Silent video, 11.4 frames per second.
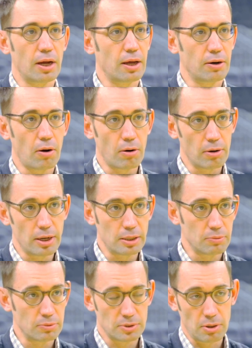I had already
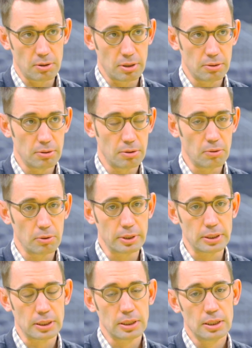was already
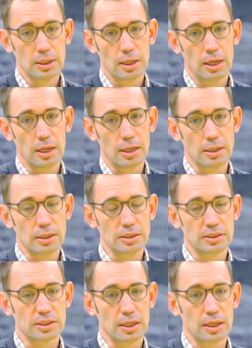re-rolling, and he
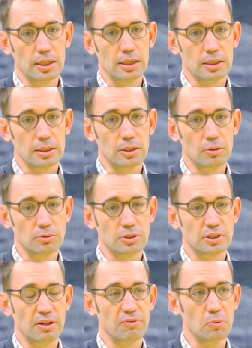said, you know,
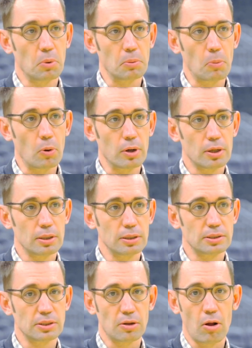just give it one more. He
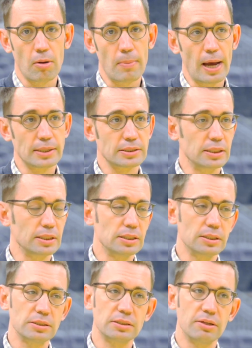said, all I'm asking
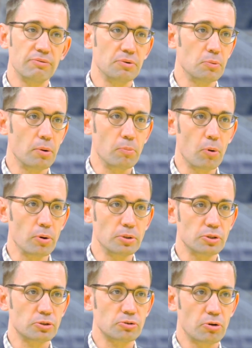is give it one more.
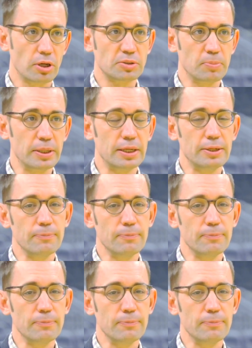Just trust me.